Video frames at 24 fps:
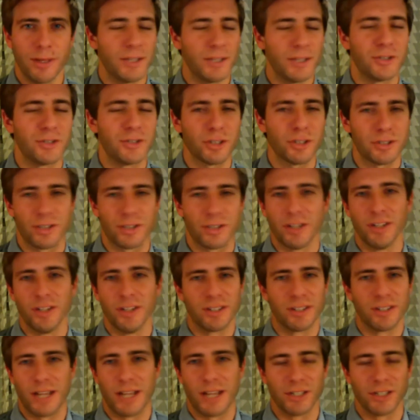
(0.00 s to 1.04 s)
is just that he's
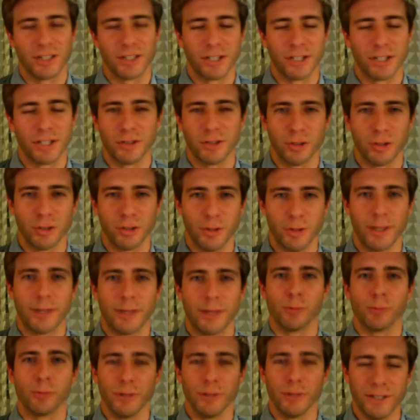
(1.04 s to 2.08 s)
catching and shooting
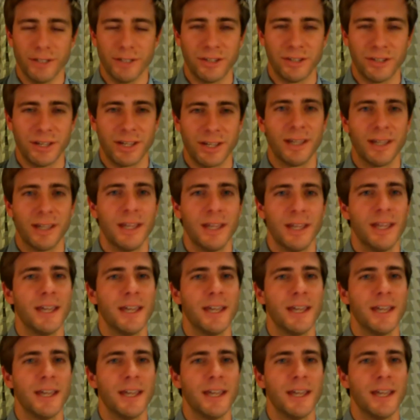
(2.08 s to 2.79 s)
and releasing